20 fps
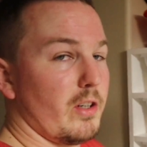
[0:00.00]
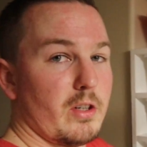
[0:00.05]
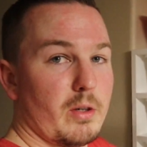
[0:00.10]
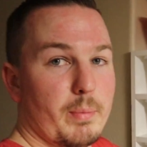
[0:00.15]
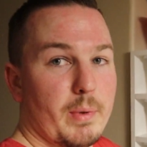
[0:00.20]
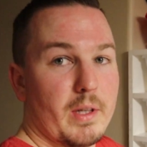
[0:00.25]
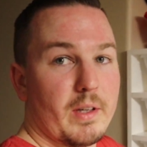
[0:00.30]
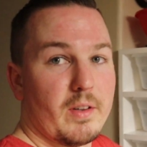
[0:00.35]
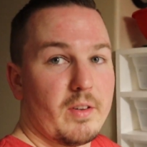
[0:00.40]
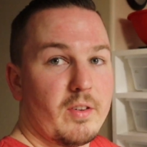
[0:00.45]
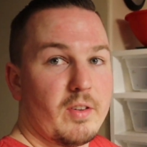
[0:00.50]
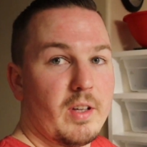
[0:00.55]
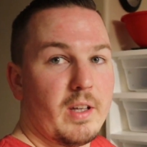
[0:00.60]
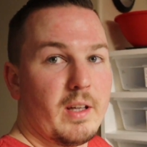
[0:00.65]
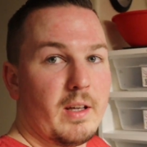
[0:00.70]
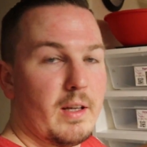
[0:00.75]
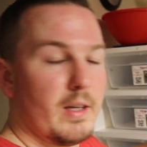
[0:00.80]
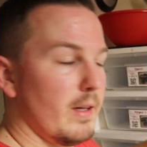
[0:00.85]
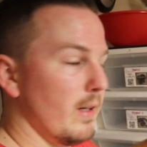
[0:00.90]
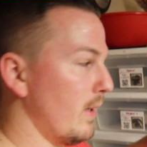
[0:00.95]
You'll be able to
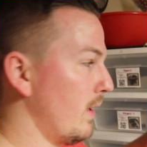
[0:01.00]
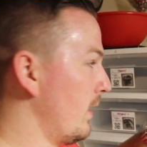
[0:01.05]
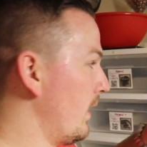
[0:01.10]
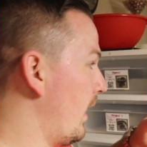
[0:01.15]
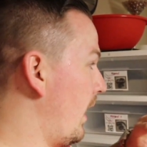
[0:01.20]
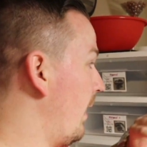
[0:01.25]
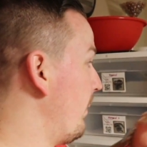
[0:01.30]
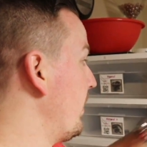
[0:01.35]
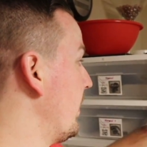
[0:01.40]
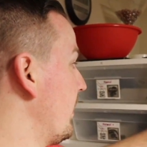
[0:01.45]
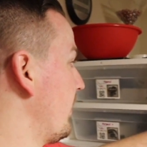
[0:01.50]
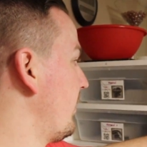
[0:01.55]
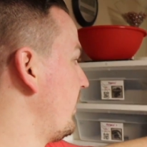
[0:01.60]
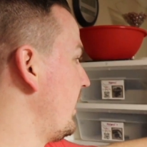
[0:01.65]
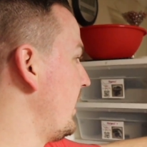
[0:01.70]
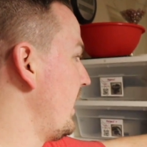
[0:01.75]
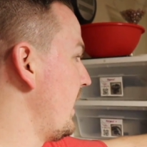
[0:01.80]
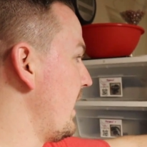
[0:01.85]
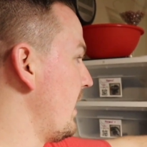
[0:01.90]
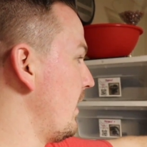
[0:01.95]
see, I'll be able to
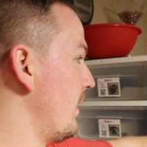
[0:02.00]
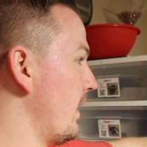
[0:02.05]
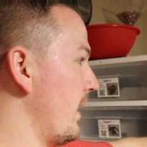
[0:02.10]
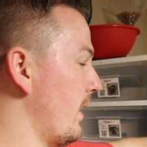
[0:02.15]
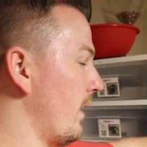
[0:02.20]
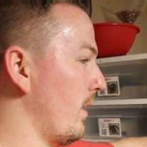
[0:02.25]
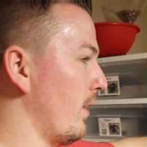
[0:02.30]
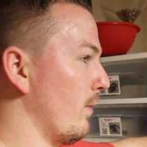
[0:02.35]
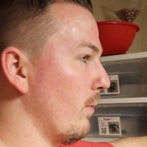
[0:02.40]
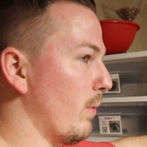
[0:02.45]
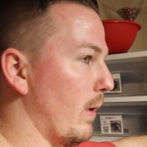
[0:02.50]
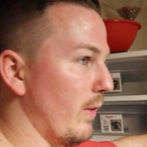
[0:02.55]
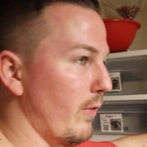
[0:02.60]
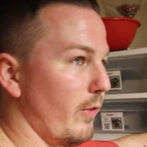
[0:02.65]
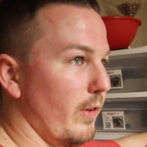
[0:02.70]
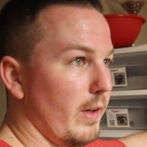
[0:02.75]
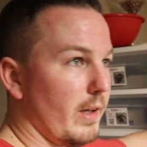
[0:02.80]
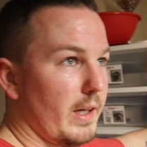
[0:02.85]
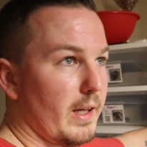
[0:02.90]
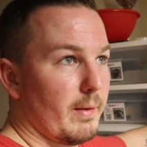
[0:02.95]
see in there
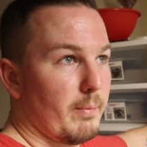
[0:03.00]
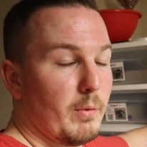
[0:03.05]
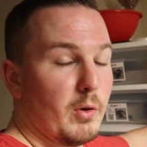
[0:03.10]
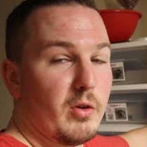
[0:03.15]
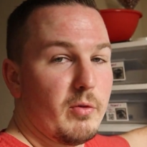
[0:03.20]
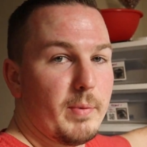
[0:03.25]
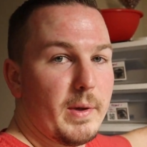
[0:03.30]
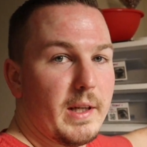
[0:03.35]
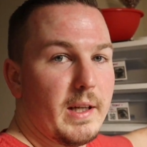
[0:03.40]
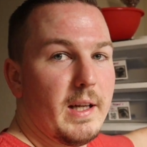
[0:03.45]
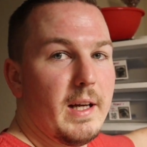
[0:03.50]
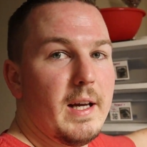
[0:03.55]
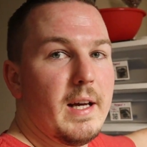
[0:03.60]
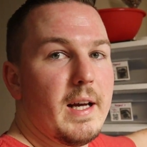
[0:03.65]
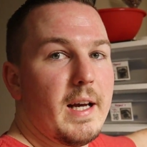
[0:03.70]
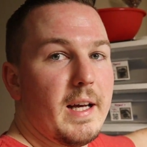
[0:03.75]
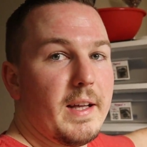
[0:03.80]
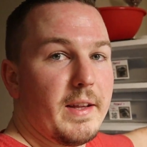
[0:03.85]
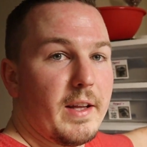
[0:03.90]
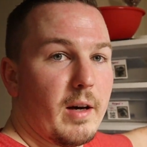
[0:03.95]
roughly, get movement,
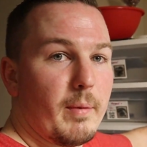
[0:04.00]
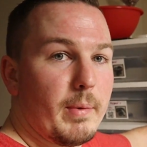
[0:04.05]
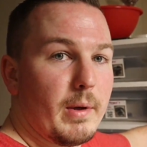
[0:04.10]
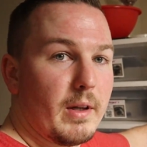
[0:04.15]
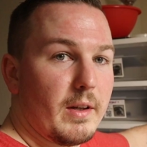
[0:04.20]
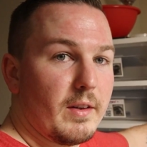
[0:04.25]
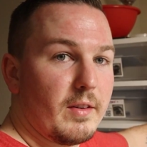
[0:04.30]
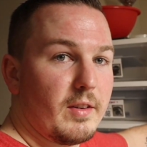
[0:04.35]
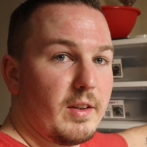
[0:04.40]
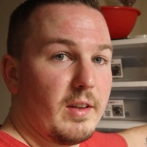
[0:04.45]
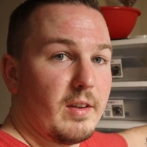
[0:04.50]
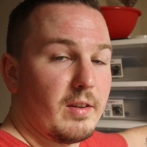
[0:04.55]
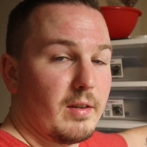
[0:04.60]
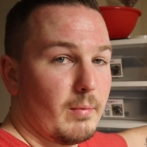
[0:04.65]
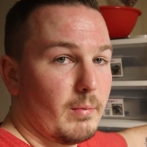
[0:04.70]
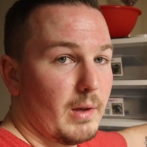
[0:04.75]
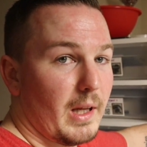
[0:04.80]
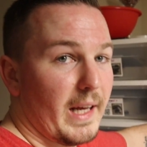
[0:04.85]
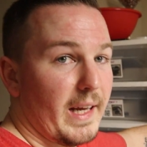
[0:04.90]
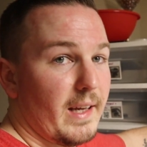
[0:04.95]
and they'll be able to see
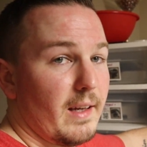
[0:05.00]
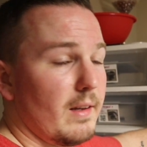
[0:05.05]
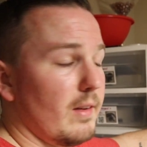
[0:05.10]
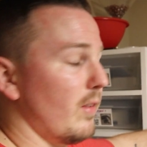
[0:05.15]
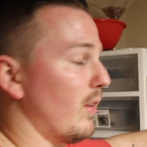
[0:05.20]
some light.